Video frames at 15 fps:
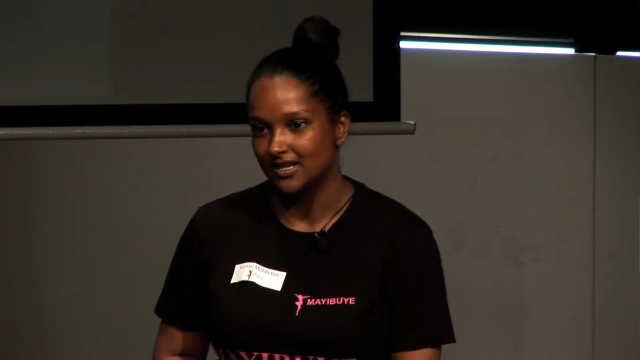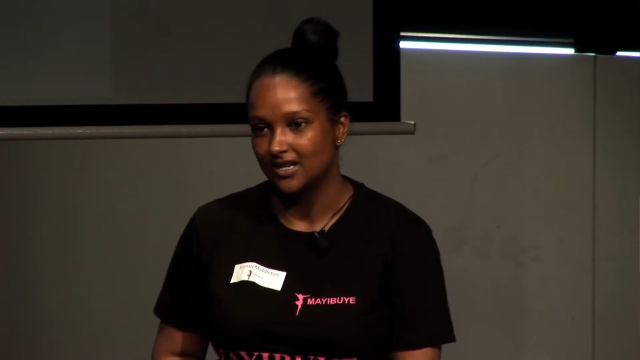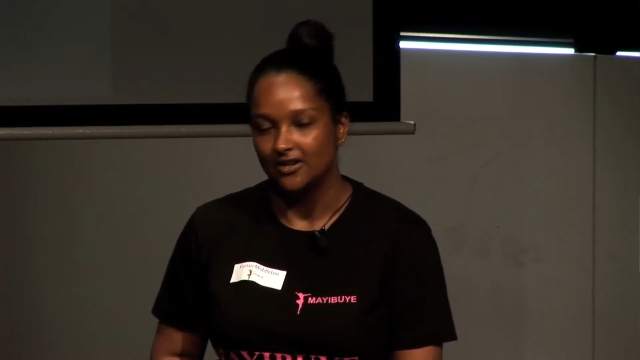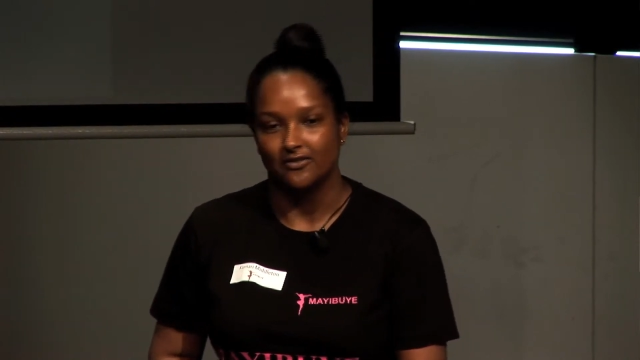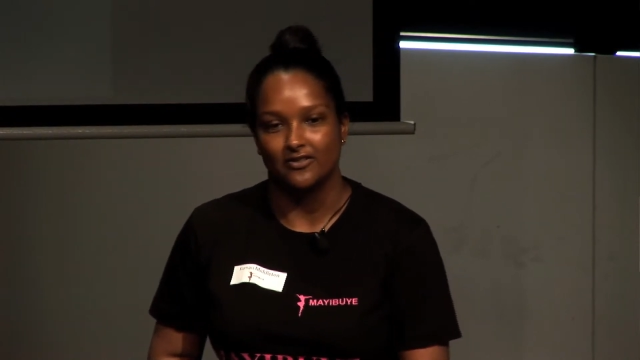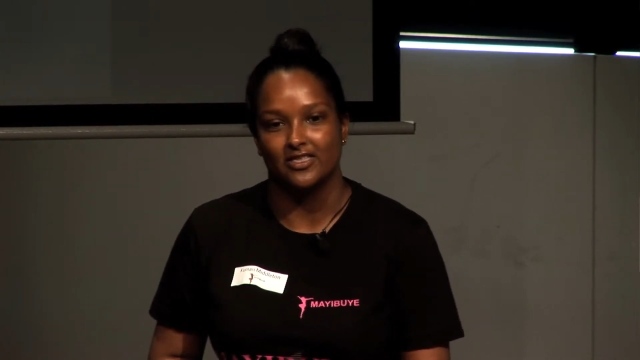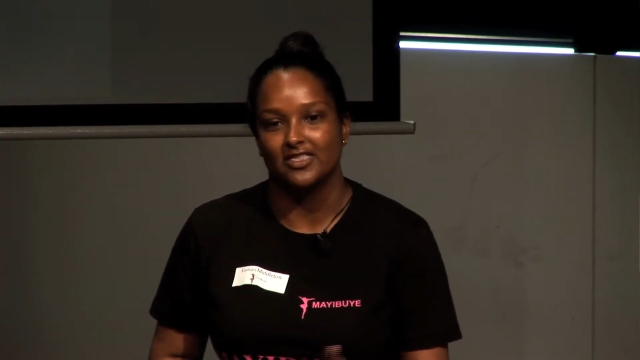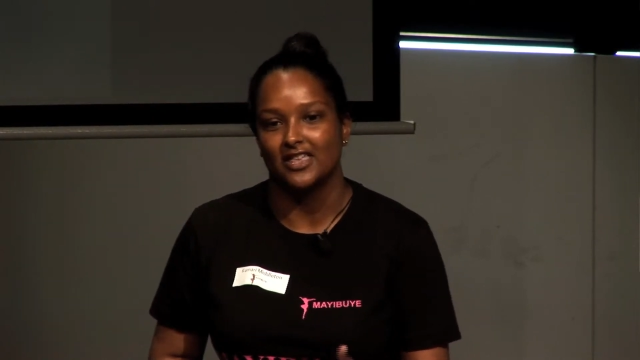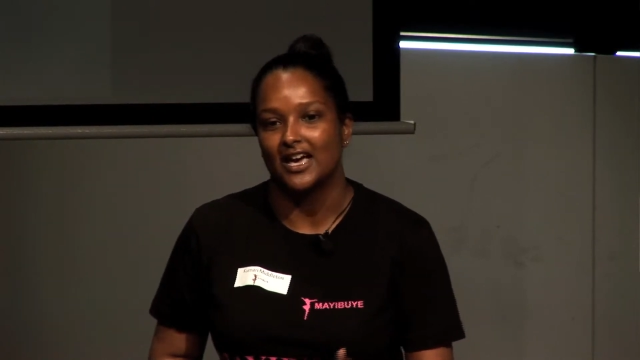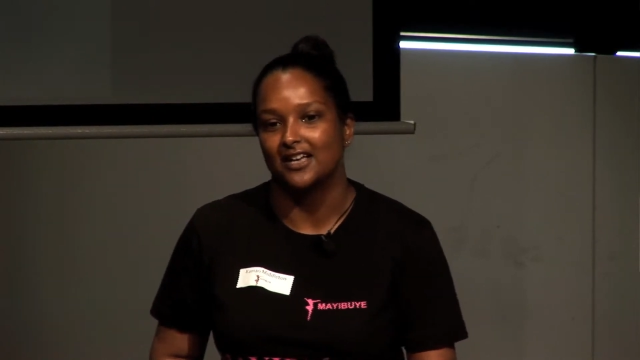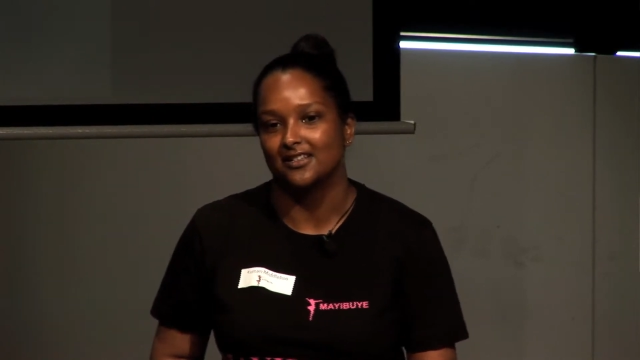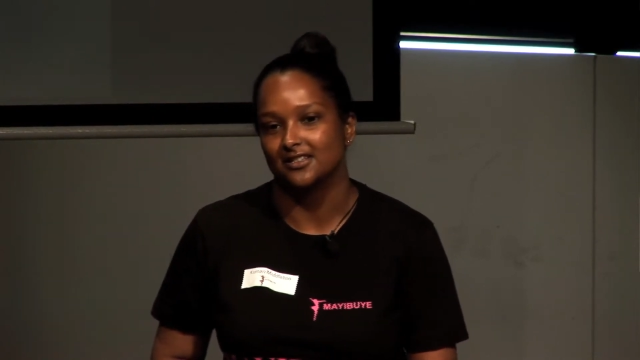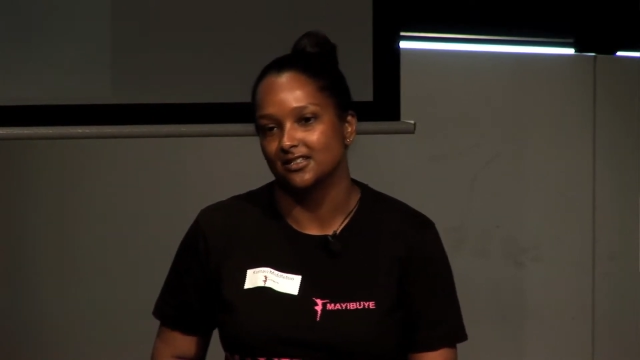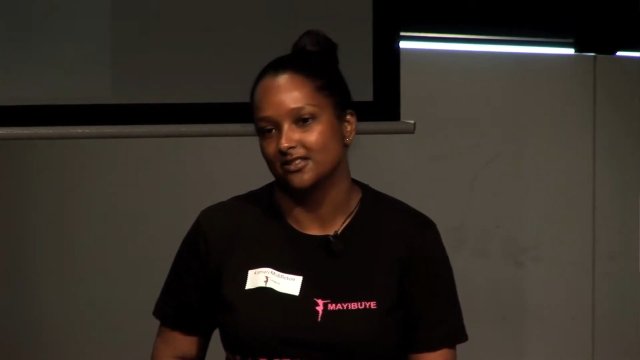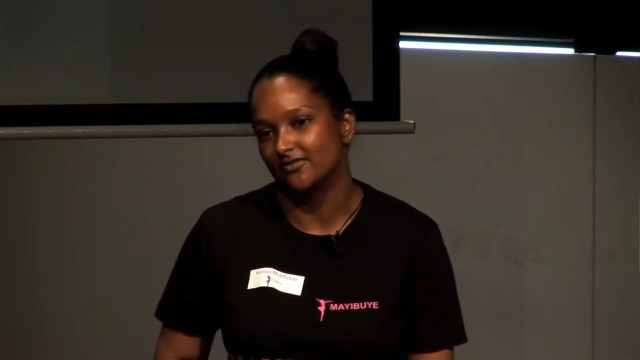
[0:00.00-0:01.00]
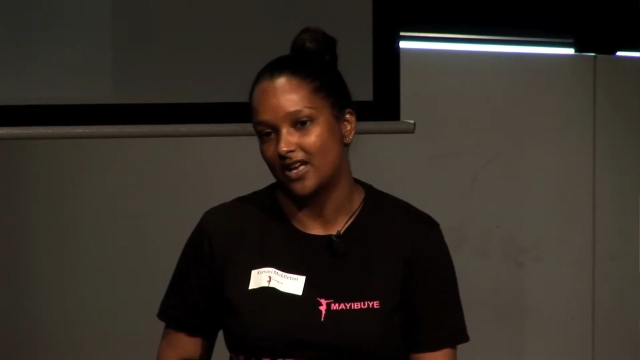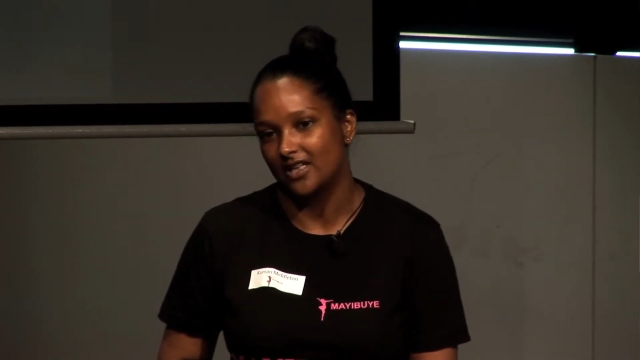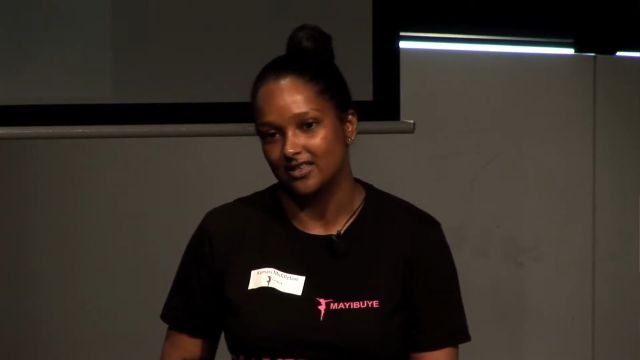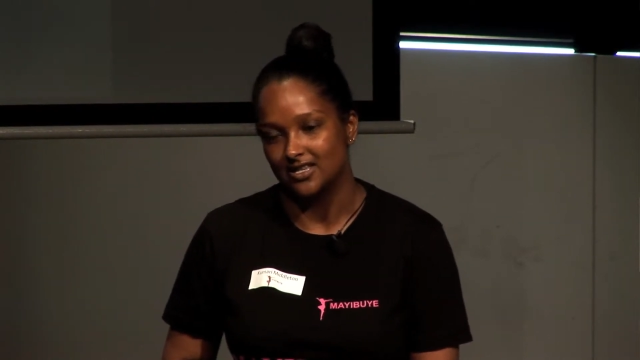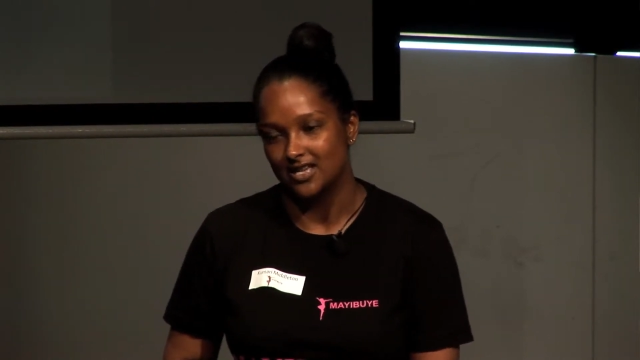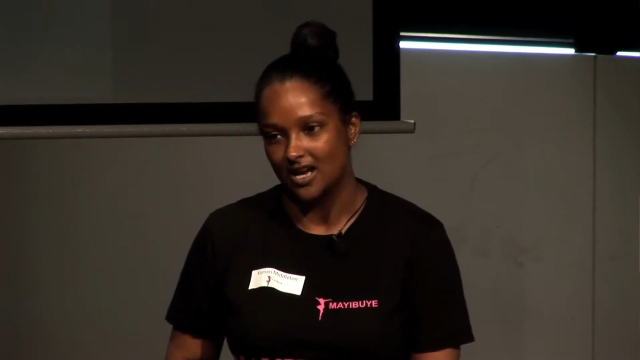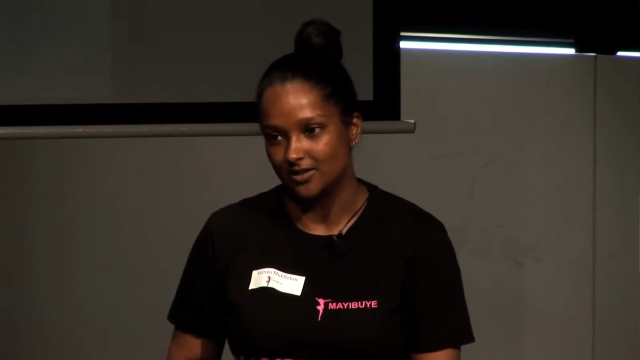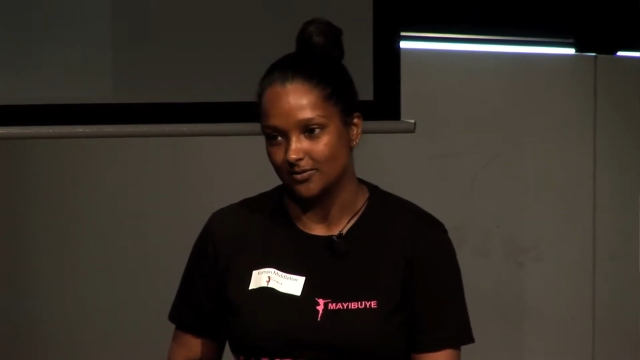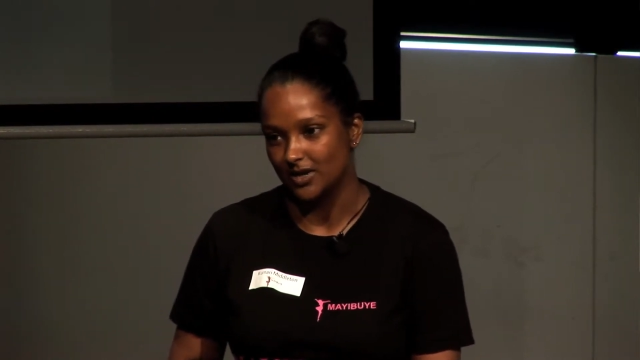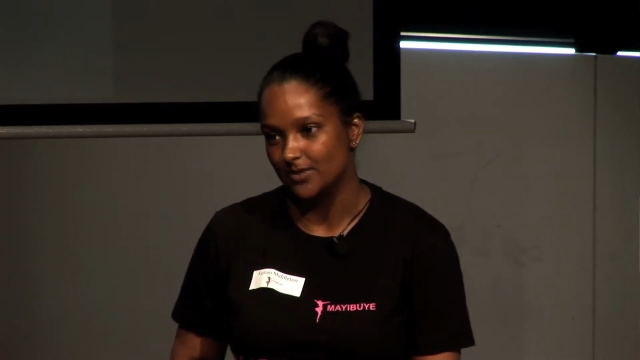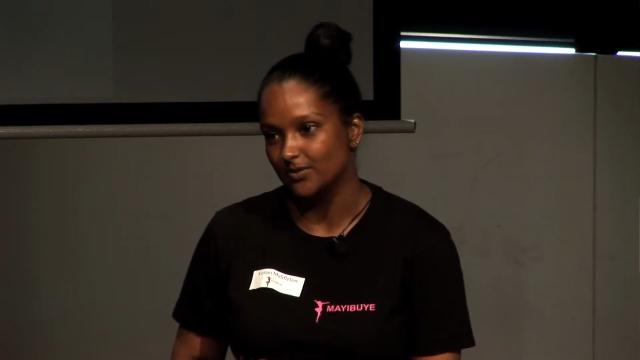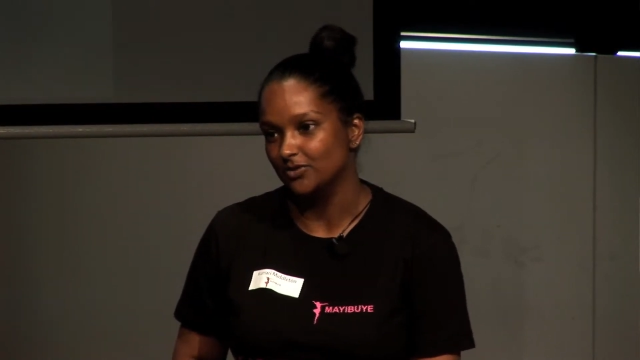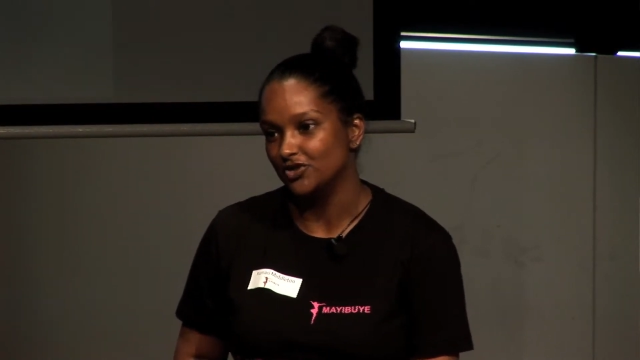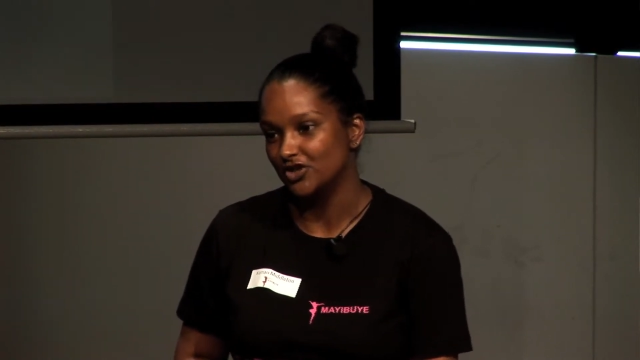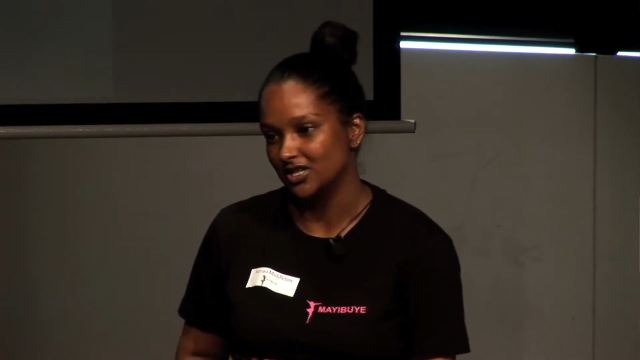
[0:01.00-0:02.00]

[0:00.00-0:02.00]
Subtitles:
for thousands of other young people